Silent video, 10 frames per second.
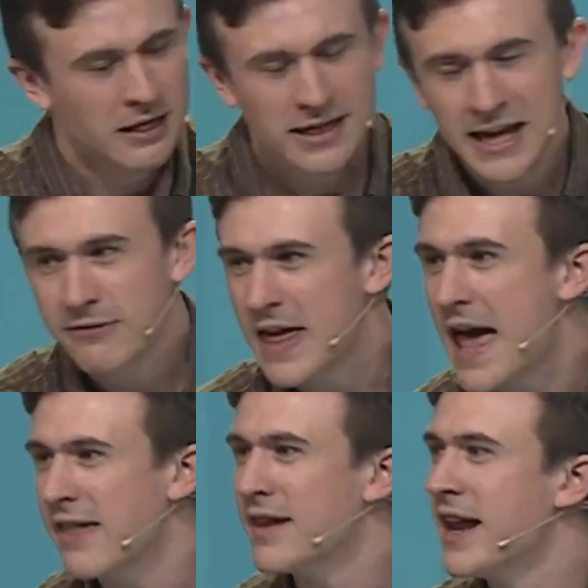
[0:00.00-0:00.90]
leave
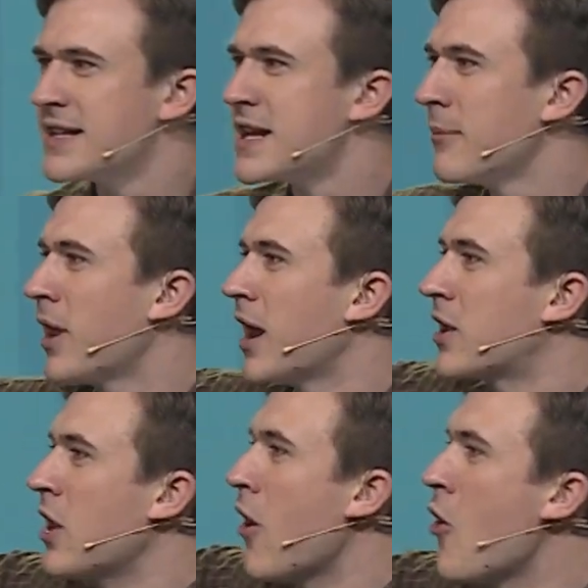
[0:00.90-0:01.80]
that in the dust, and I'm going
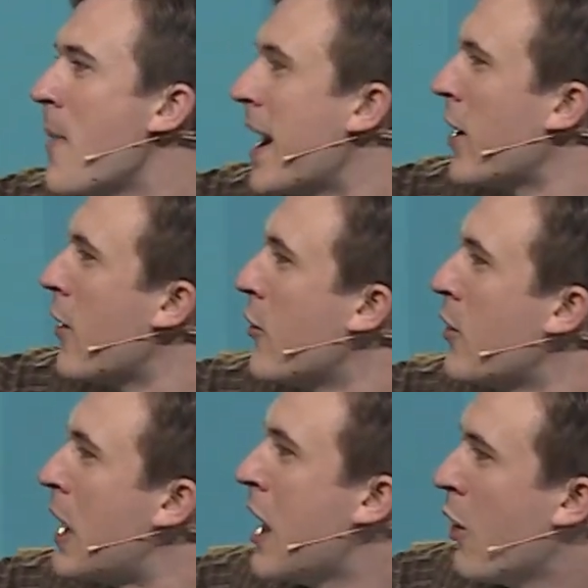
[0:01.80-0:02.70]
to go my
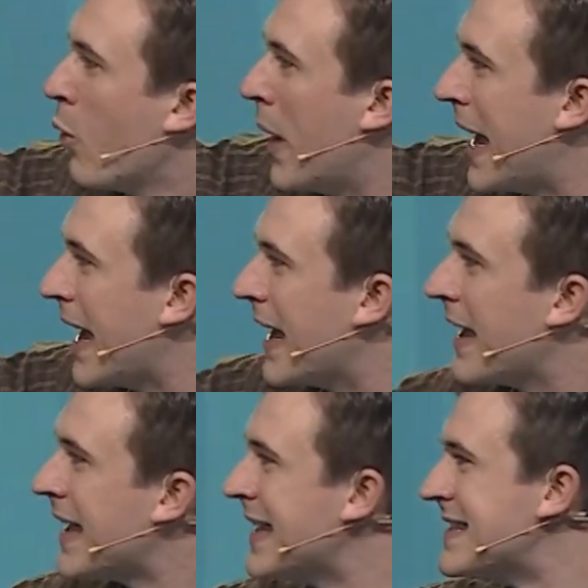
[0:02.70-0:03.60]
own
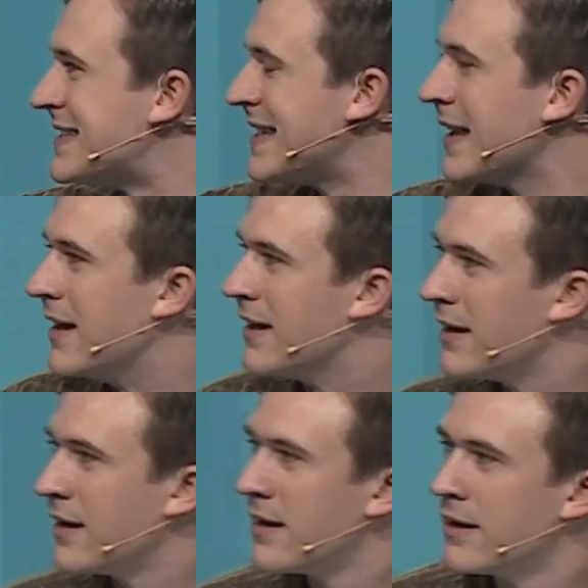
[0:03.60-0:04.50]
way in sin.
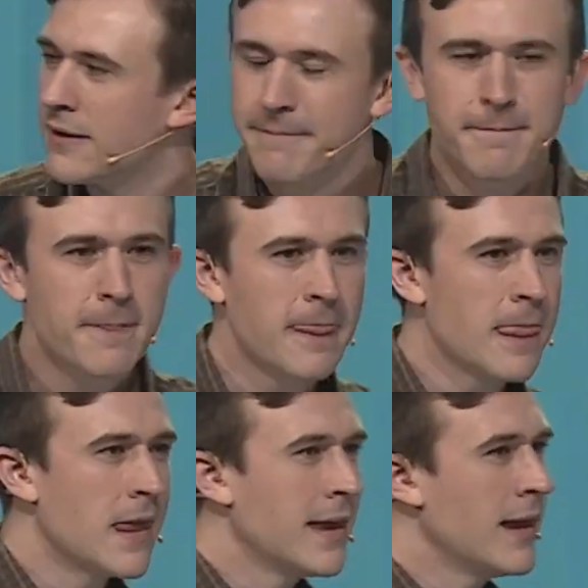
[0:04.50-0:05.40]

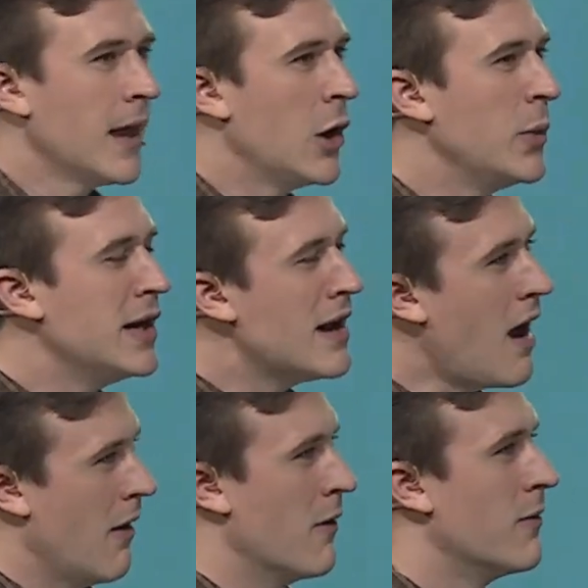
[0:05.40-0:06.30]
And we
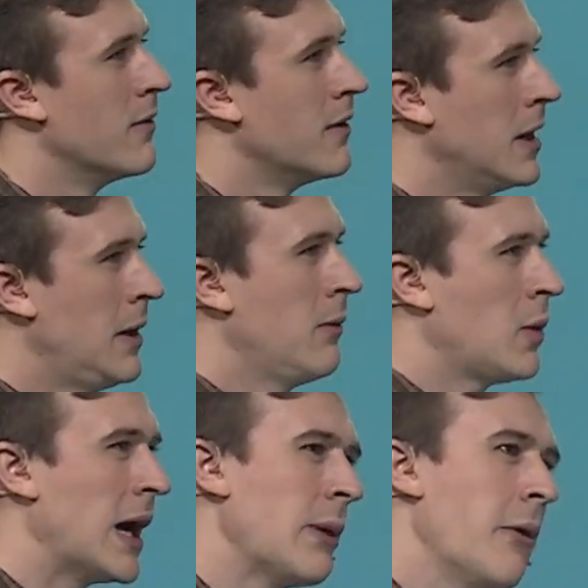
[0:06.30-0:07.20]
know,
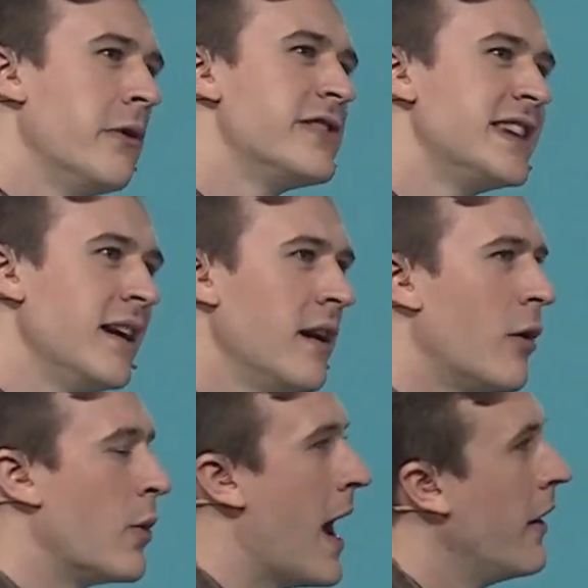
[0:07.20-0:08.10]
right, we've seen it
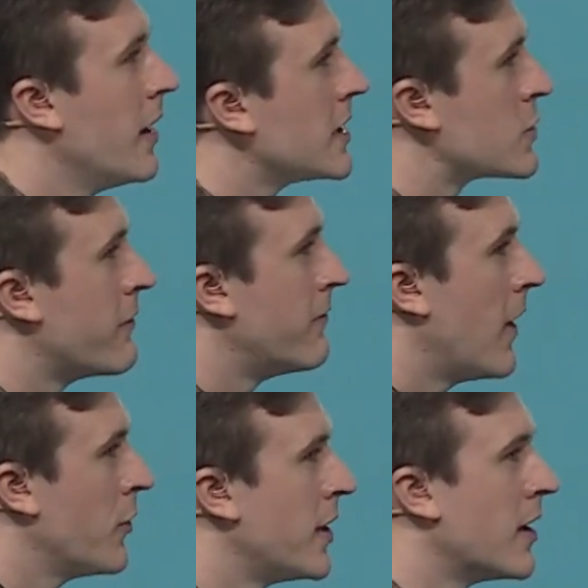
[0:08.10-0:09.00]
around us, we've
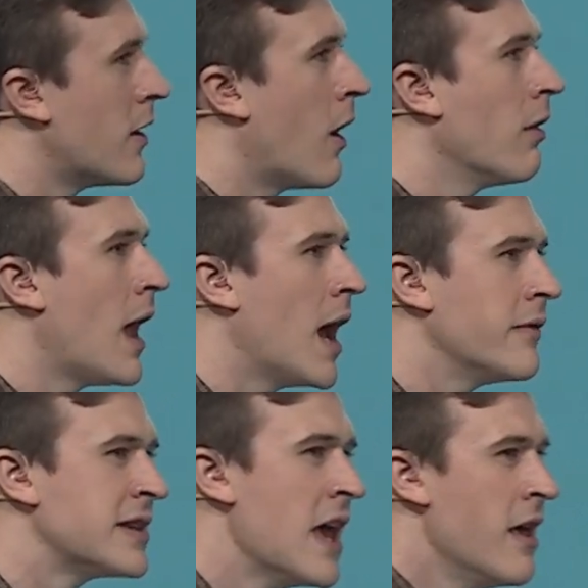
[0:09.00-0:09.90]
felt it in our
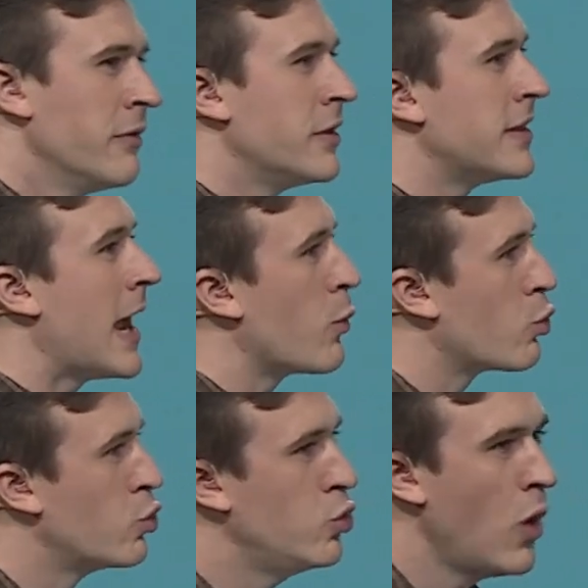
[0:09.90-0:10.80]
lives, that
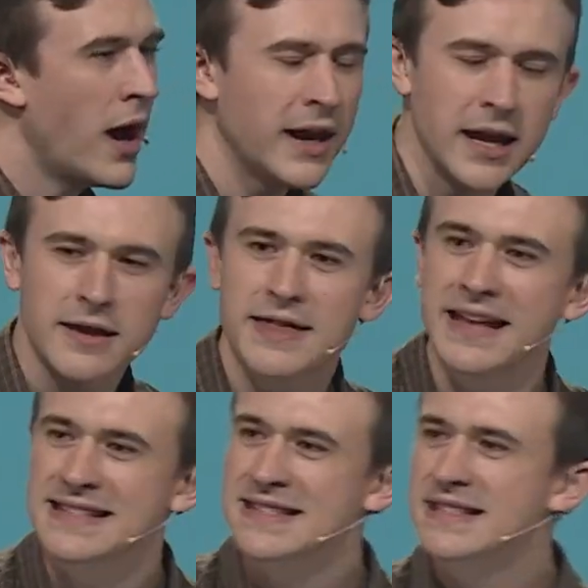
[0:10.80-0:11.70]
running,
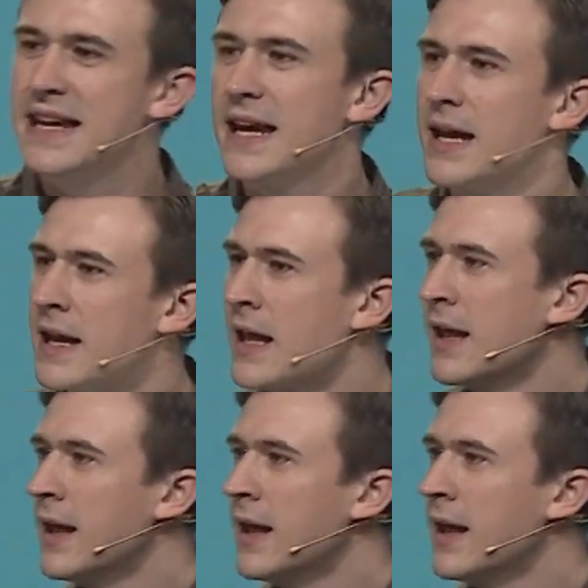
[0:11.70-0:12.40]
that sin,